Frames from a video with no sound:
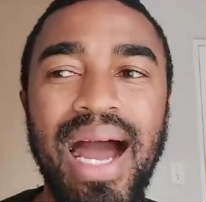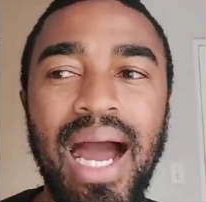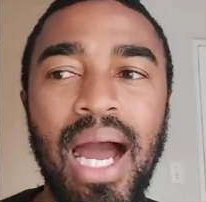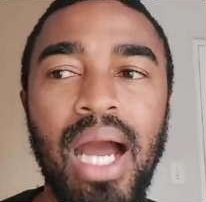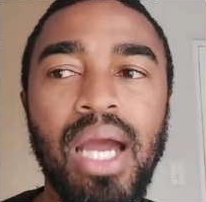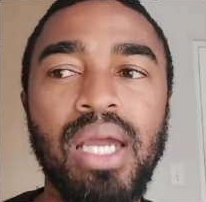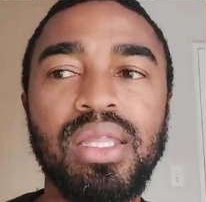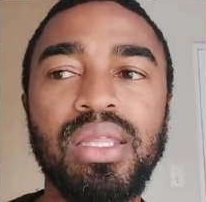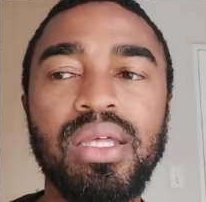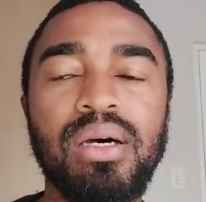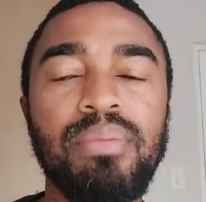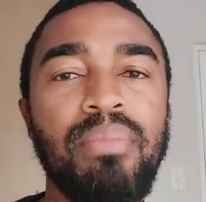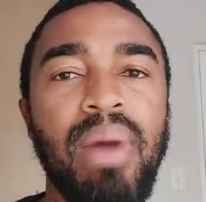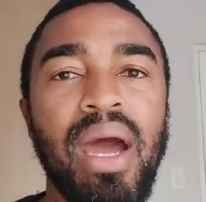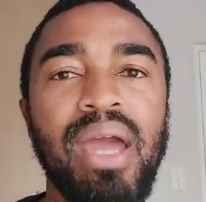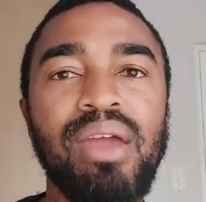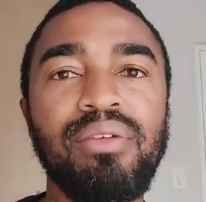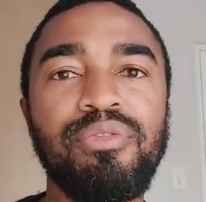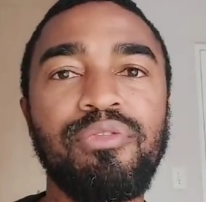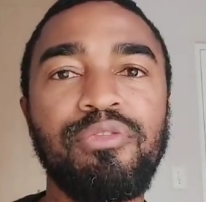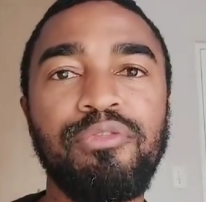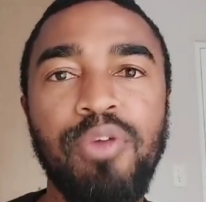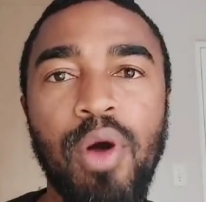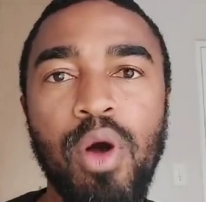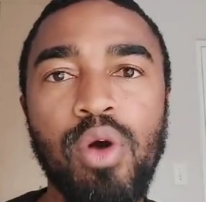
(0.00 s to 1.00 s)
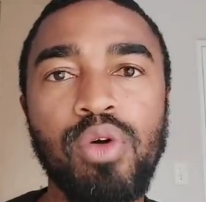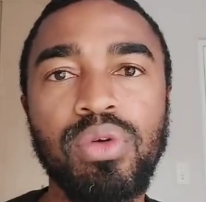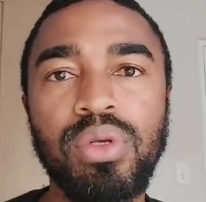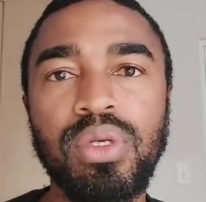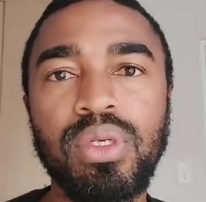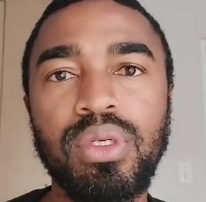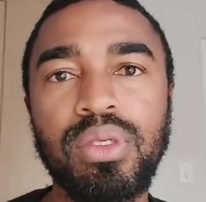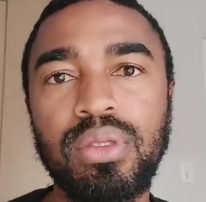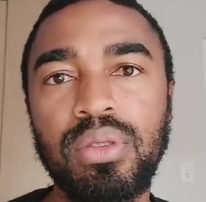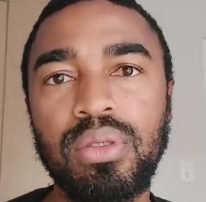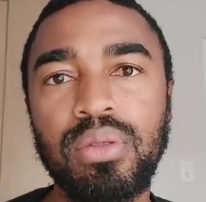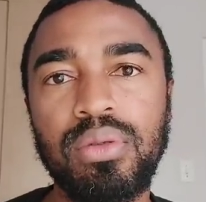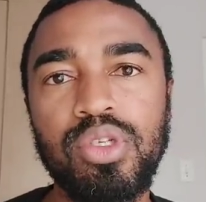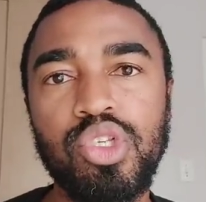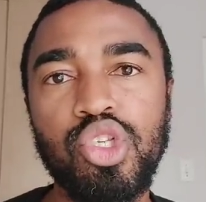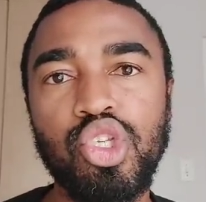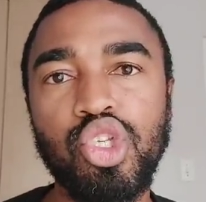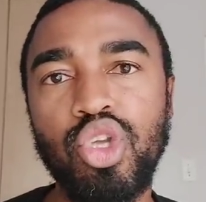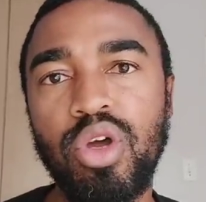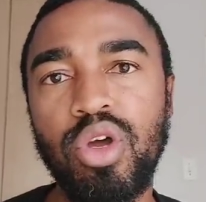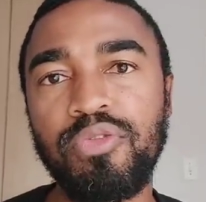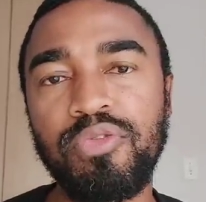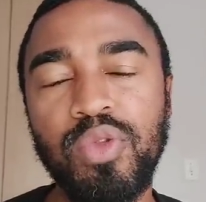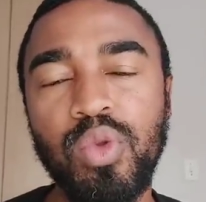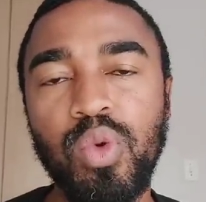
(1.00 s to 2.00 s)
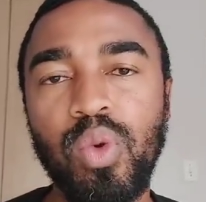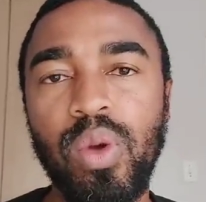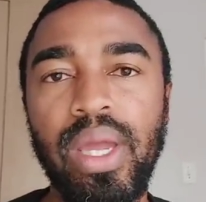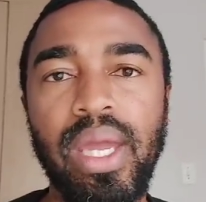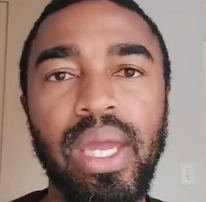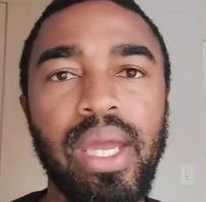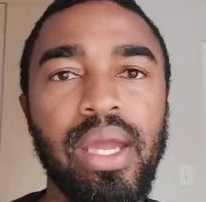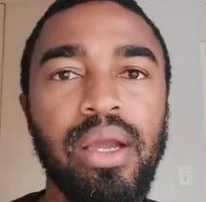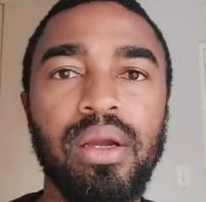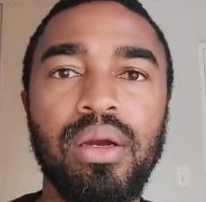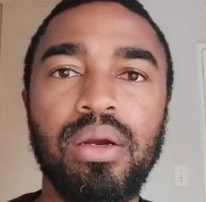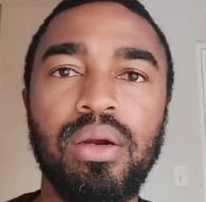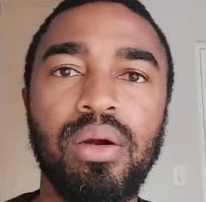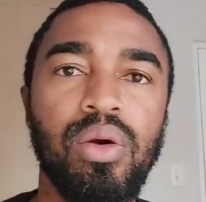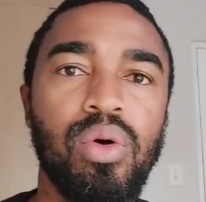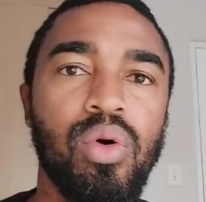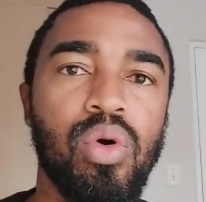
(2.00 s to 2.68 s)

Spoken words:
either my phone software